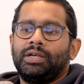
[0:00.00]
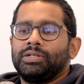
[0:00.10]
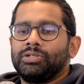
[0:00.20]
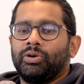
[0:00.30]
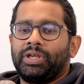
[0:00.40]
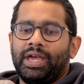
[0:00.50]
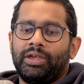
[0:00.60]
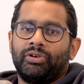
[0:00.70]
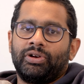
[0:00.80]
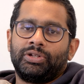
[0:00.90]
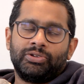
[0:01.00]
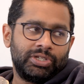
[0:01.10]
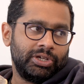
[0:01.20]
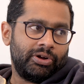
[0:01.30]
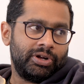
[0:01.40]
So here you're
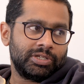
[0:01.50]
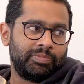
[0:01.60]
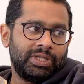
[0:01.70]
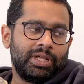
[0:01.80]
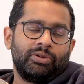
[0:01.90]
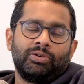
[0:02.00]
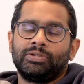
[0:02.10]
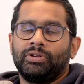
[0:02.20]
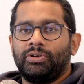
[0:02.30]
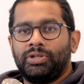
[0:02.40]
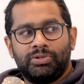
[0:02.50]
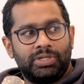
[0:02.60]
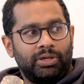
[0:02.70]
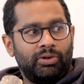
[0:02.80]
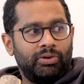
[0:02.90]
reducing your risk, but then you're also
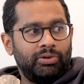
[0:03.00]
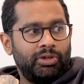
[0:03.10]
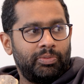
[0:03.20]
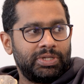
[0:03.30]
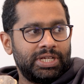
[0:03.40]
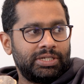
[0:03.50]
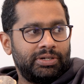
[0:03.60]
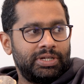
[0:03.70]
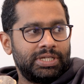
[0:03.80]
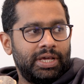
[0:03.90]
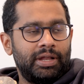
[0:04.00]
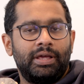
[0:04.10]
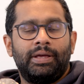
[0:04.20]
reducing your potential return.